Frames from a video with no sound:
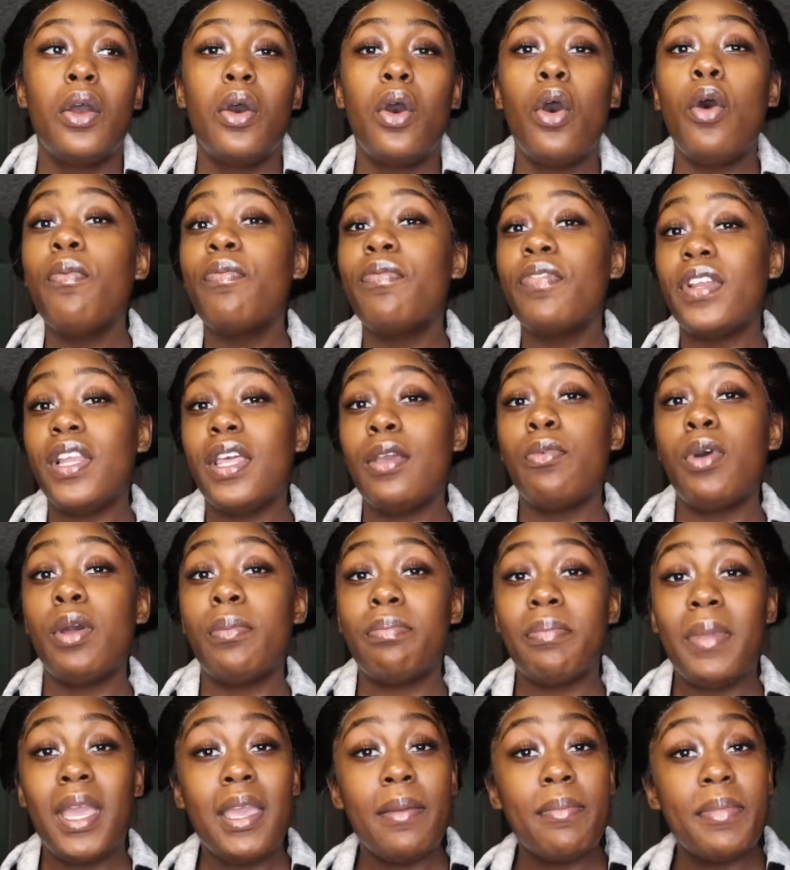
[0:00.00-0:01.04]
hopefully what
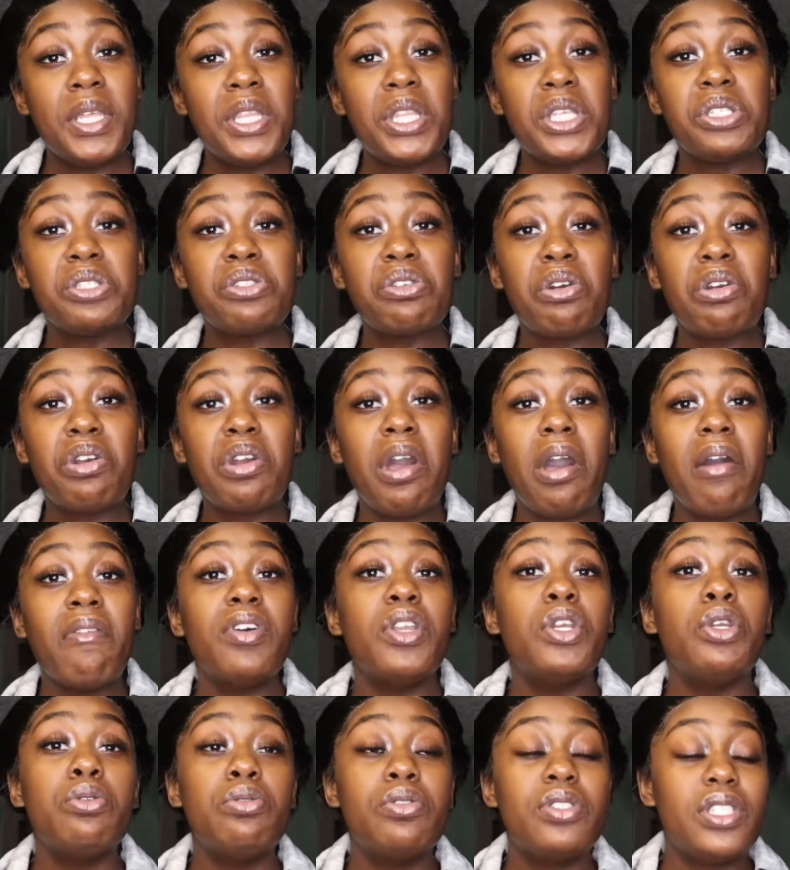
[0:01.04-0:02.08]
may be the start of
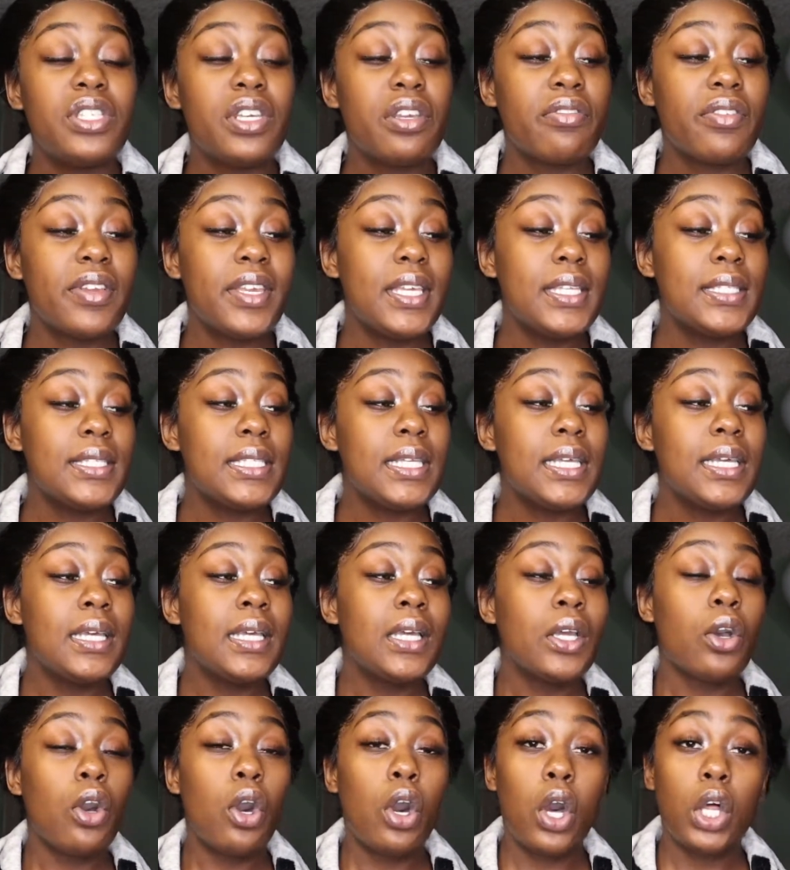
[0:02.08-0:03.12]
a new series
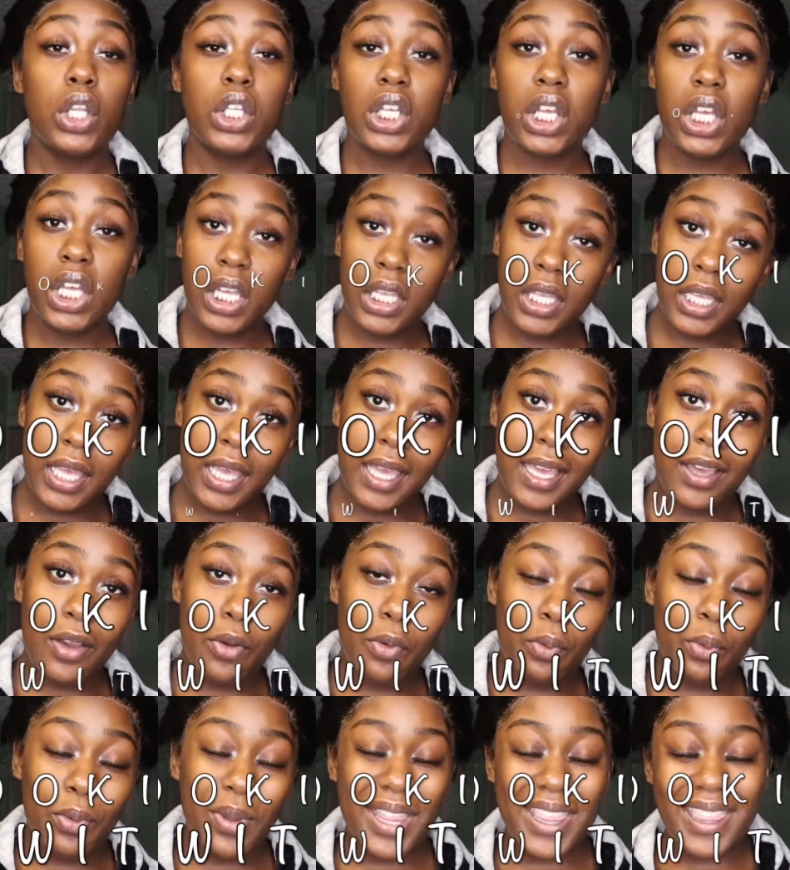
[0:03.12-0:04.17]
called Cooking
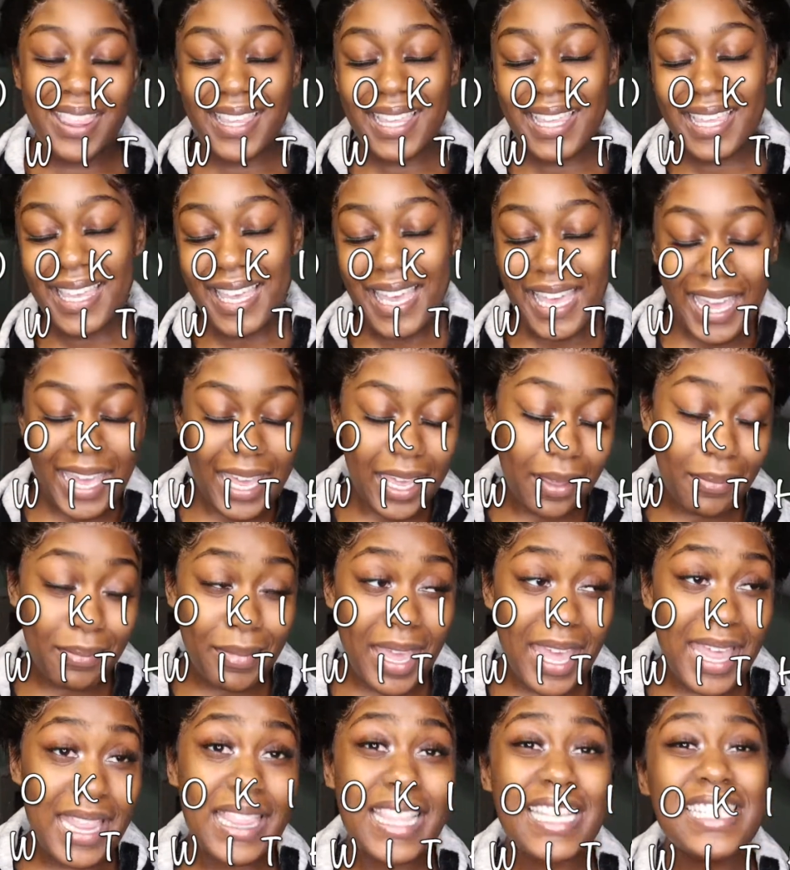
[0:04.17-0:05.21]
with Kim,
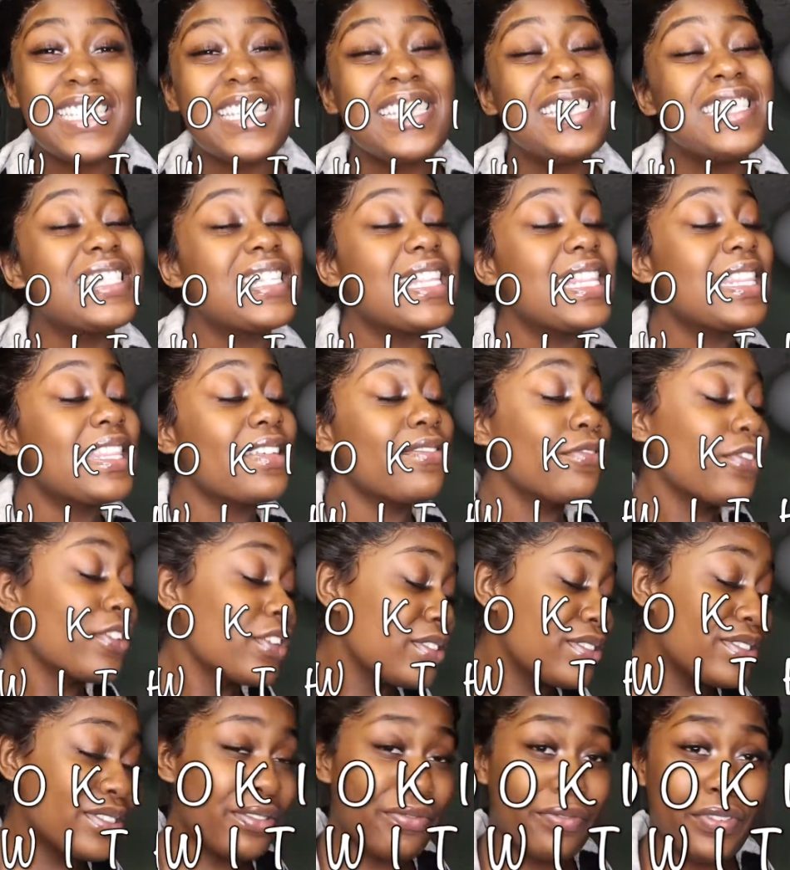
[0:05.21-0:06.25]
and this is the
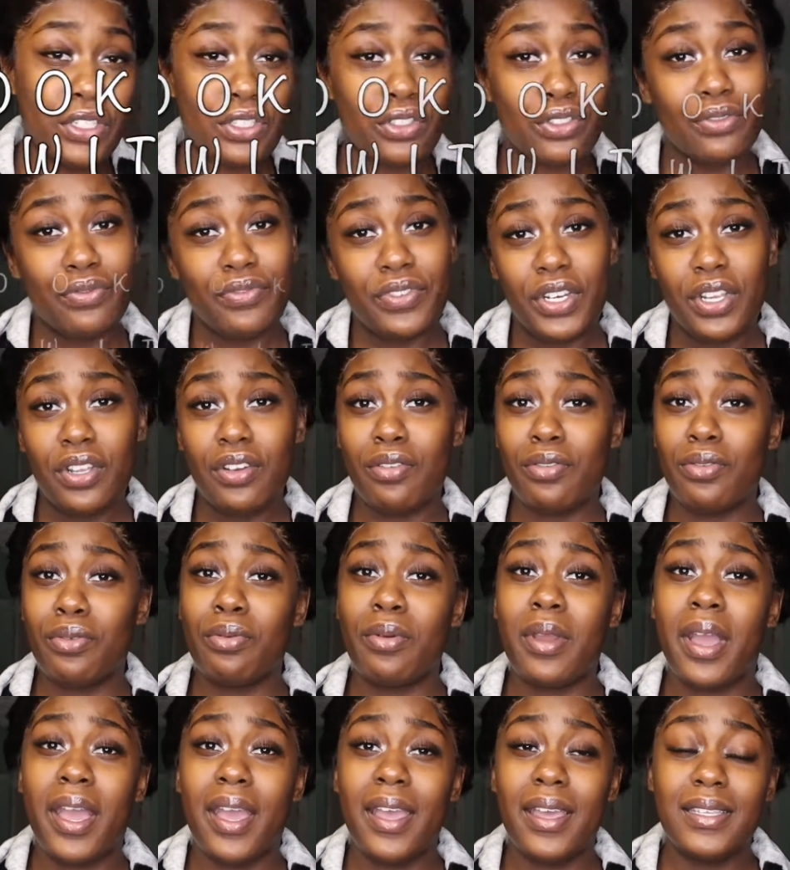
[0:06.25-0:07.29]
first official video,
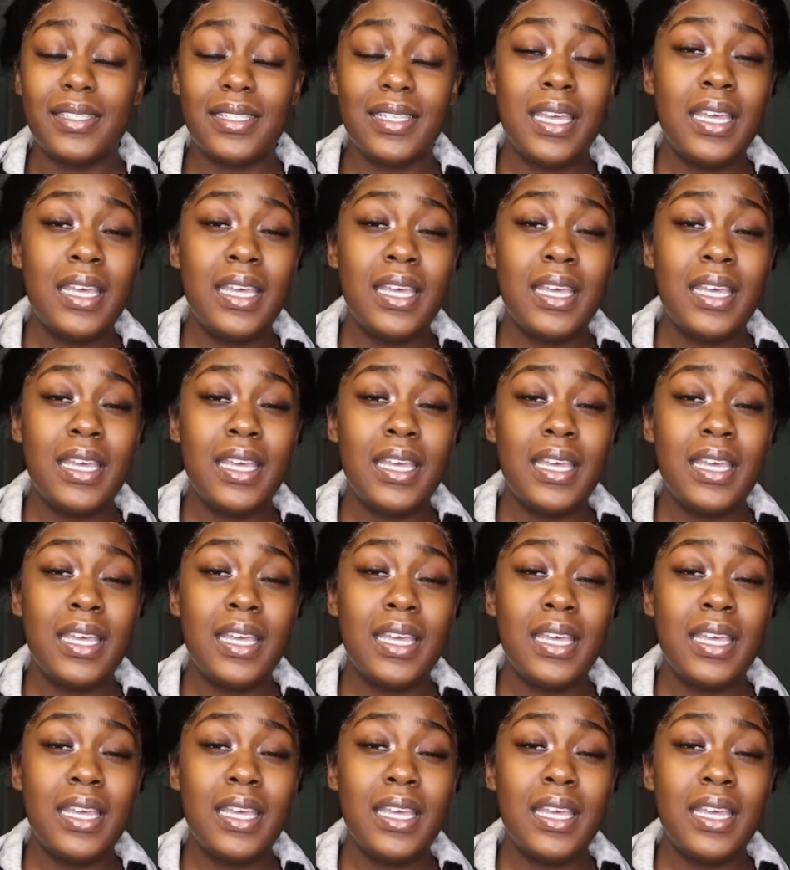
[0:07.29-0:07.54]
you guys.